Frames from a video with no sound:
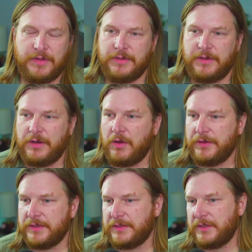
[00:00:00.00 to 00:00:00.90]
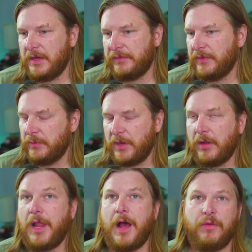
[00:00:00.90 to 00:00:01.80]
and all this stuff that would
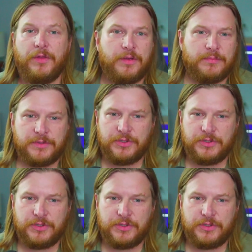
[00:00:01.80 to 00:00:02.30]
allow them